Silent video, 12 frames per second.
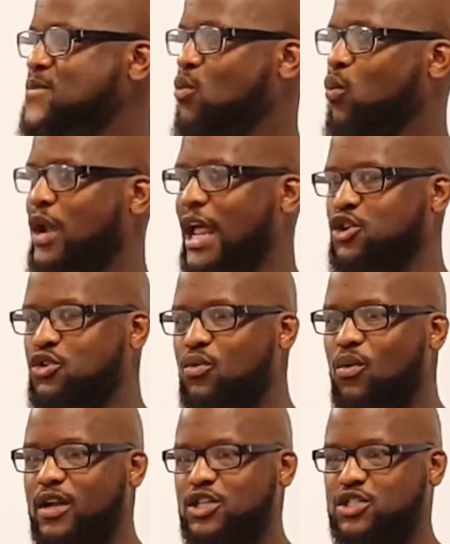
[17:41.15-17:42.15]
What I do
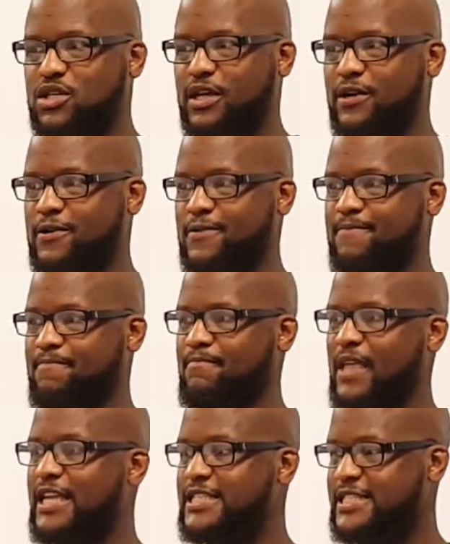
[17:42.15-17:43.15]
want to share
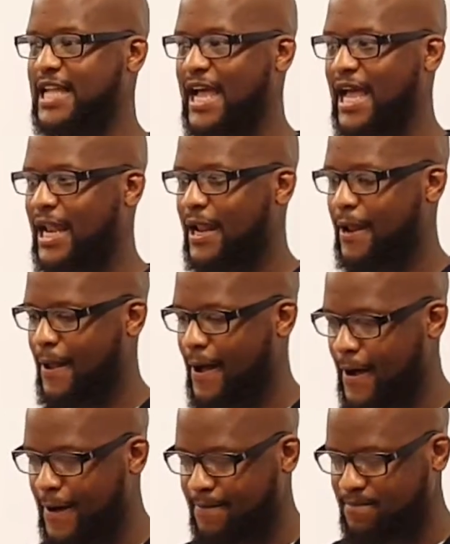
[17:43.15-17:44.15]
is that
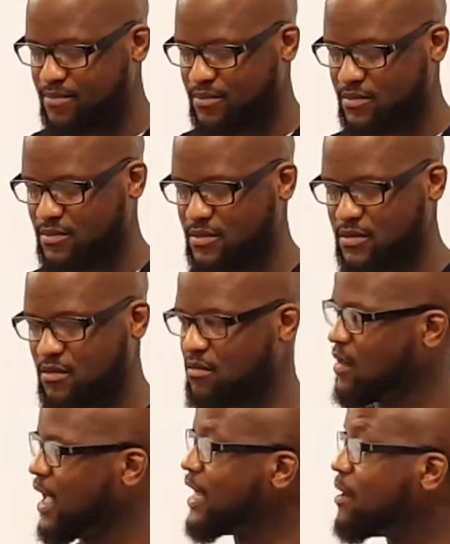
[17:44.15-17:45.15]

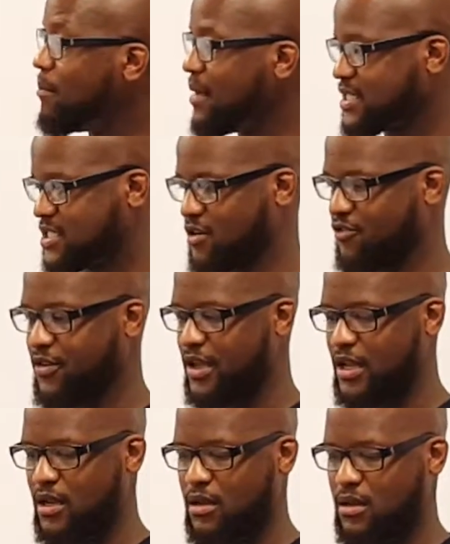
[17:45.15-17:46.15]
in the midst of it,